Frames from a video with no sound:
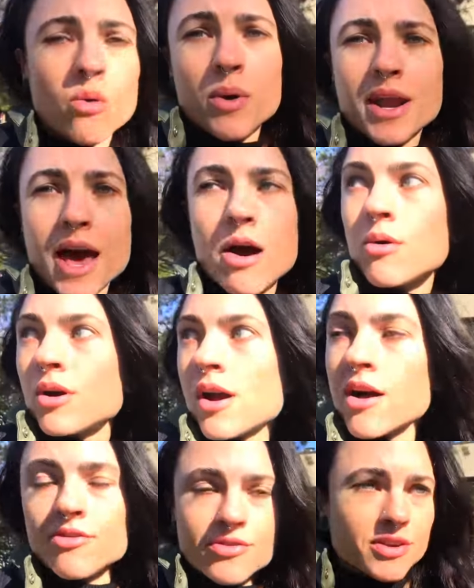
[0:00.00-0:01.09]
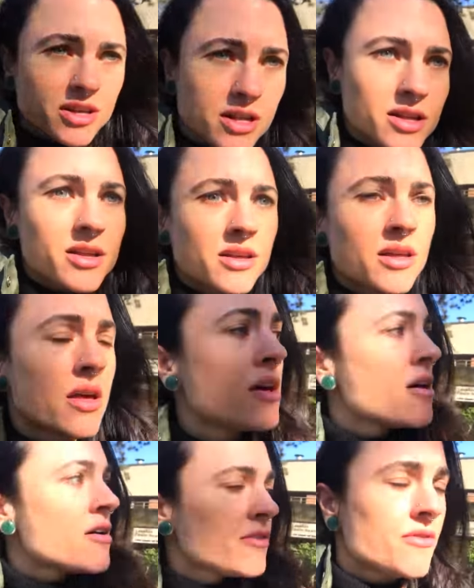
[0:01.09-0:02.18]
1 hour I'll feel
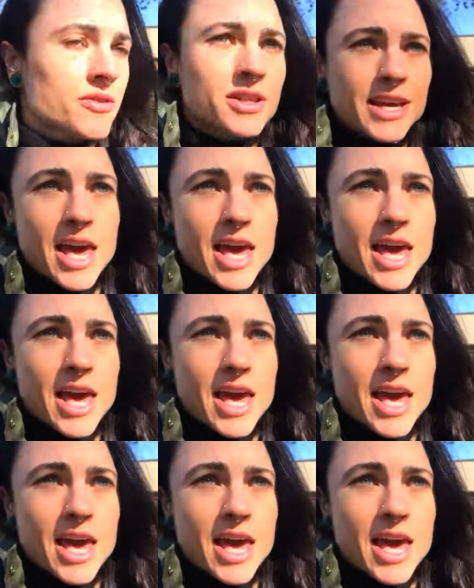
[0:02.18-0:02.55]
fully